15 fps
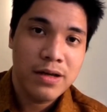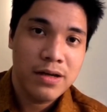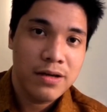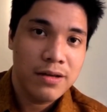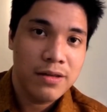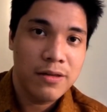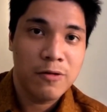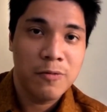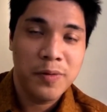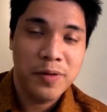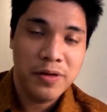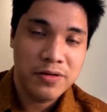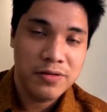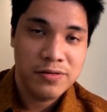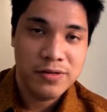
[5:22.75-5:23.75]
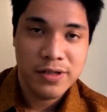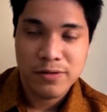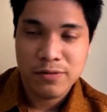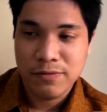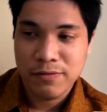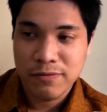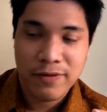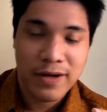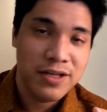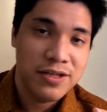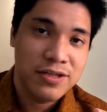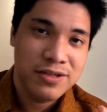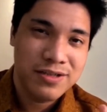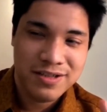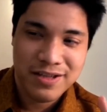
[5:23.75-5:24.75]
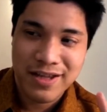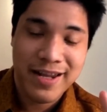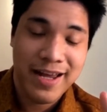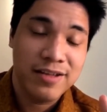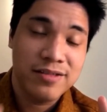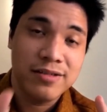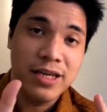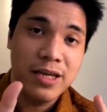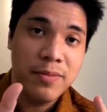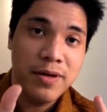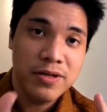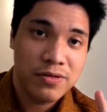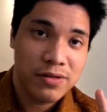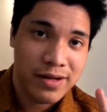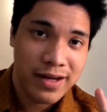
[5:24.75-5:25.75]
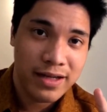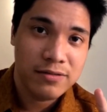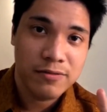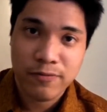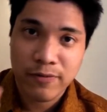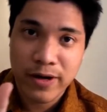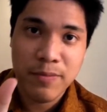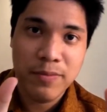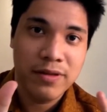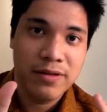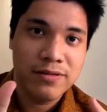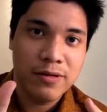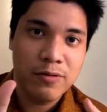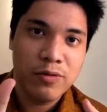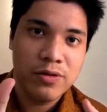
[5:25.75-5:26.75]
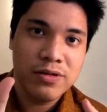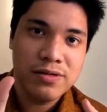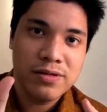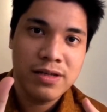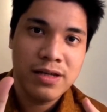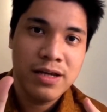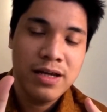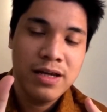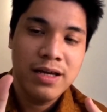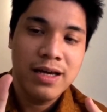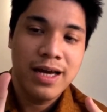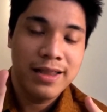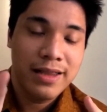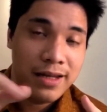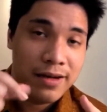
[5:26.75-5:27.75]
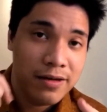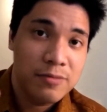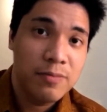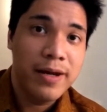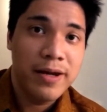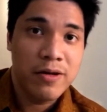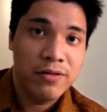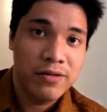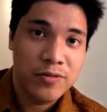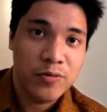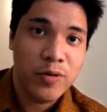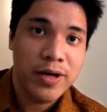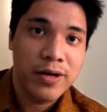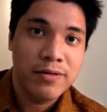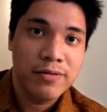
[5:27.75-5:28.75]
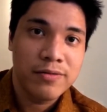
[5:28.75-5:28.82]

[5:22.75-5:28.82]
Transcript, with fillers: the computer just need to fetch the next image or the next frame in the sequence and then display it on the screen.